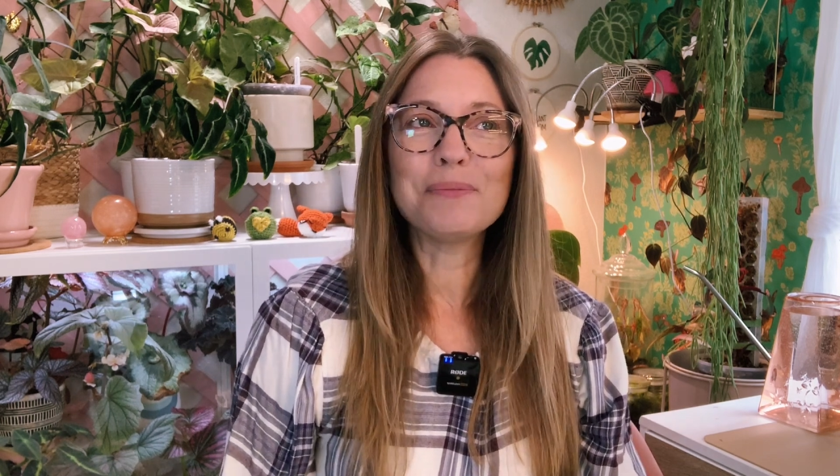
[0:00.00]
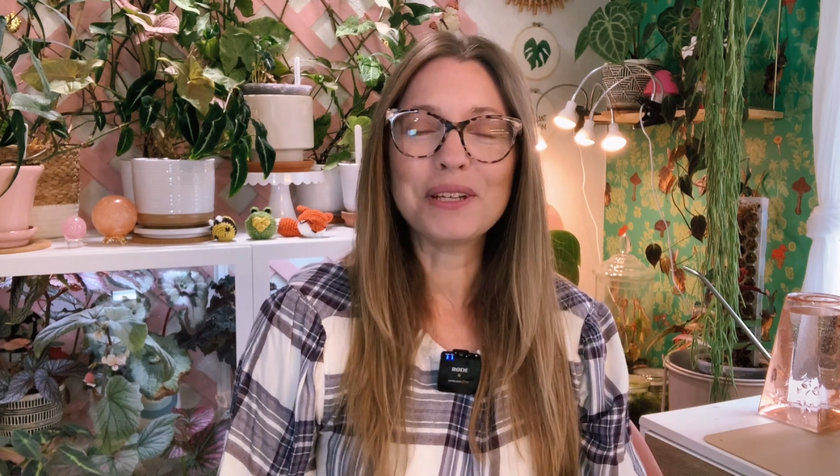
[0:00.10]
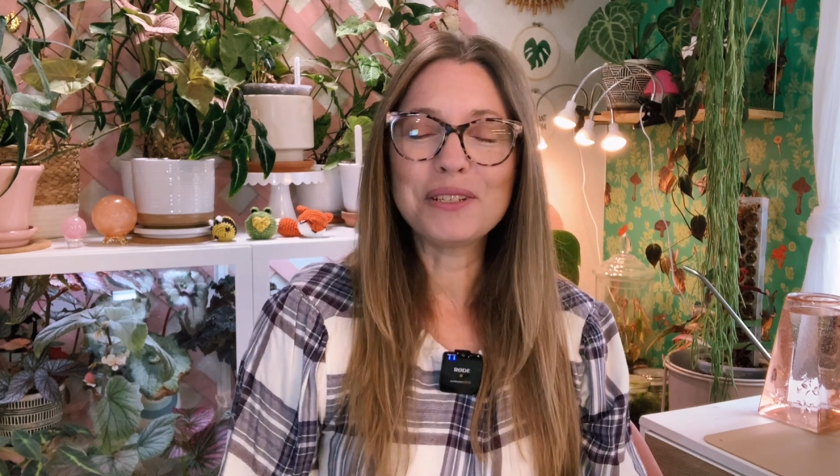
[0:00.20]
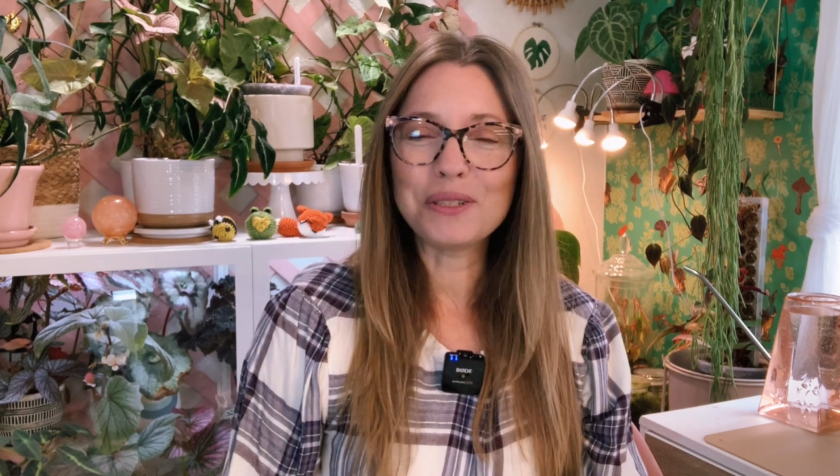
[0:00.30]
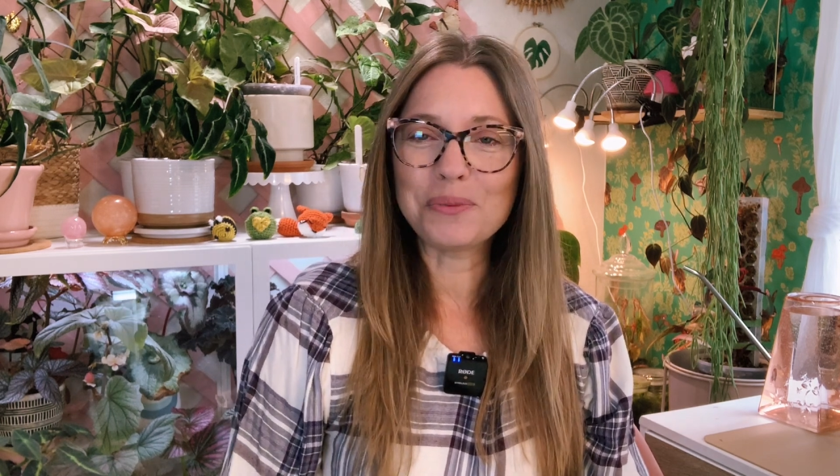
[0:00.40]

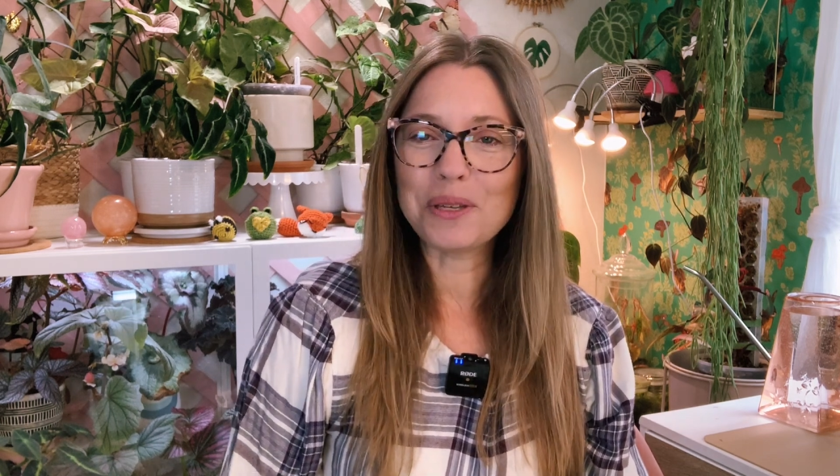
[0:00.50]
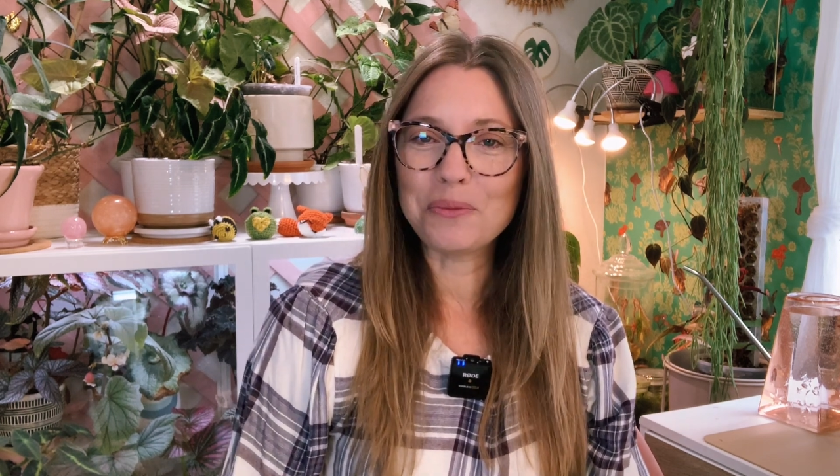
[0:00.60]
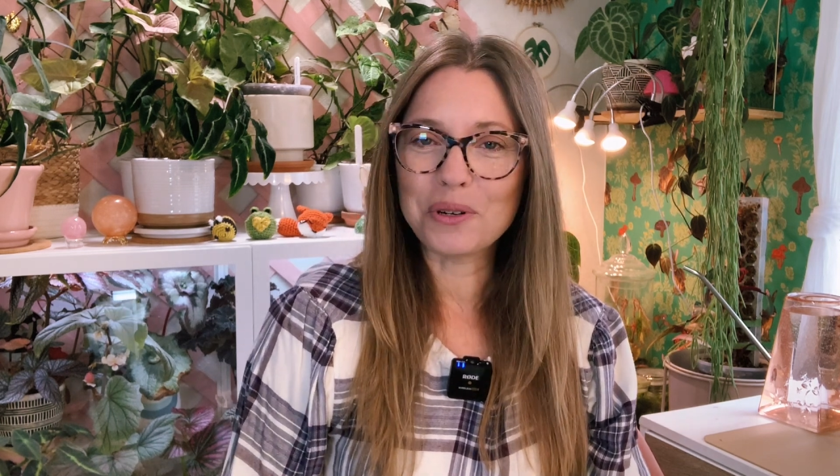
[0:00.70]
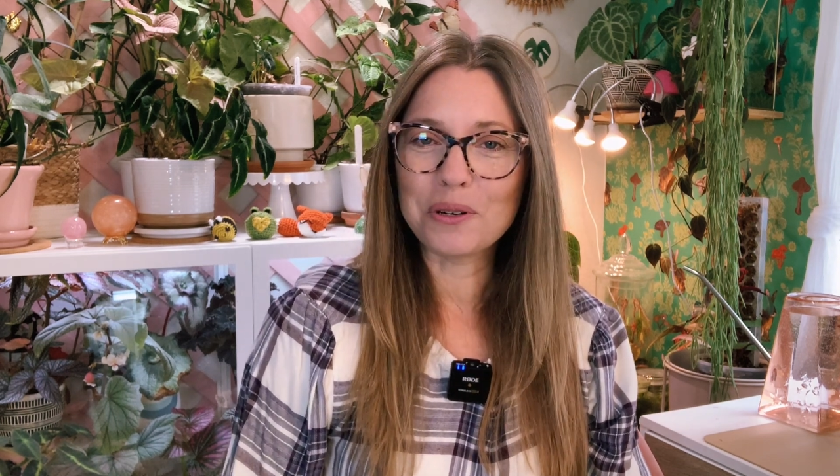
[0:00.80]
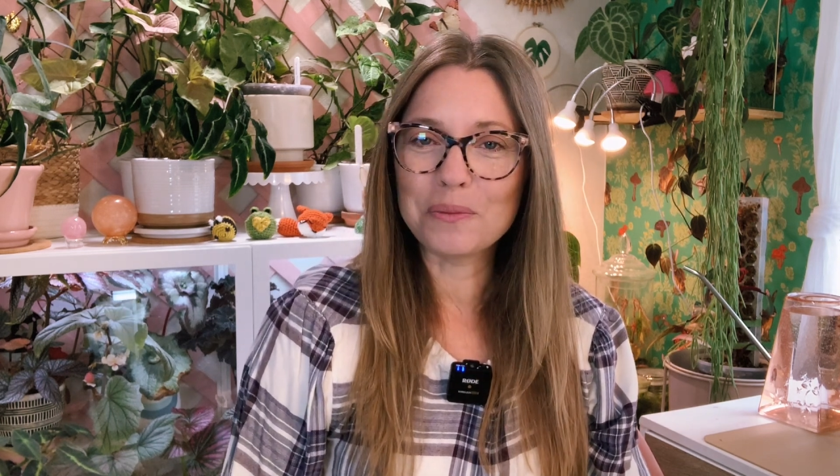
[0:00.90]
much as we
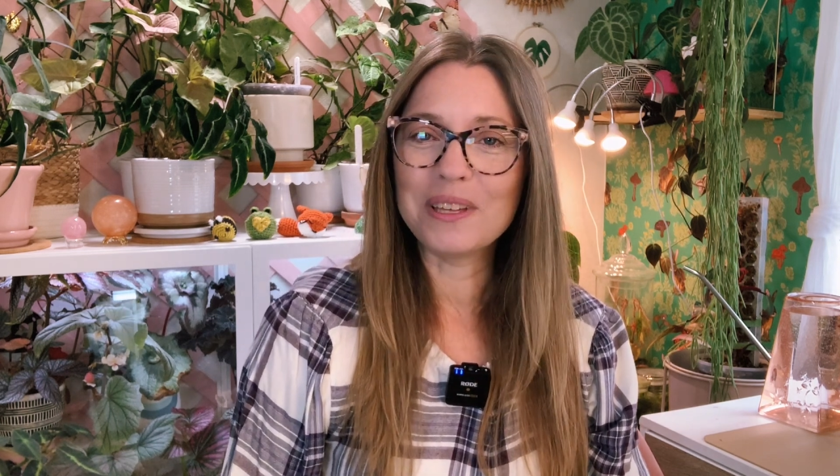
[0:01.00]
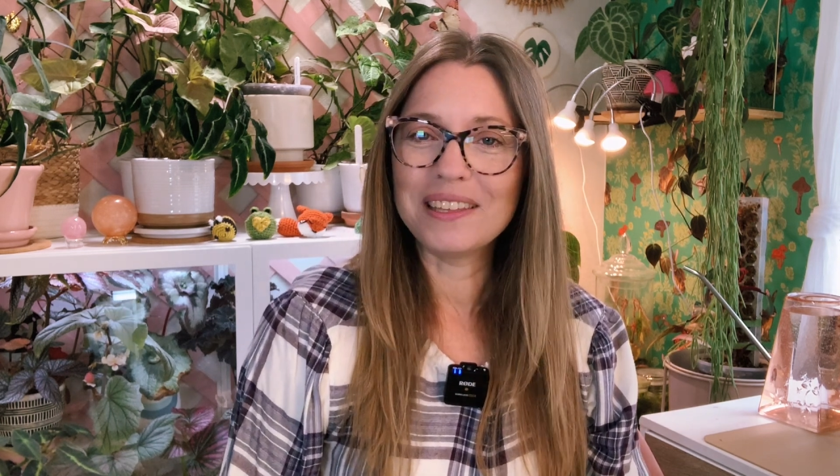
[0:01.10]
were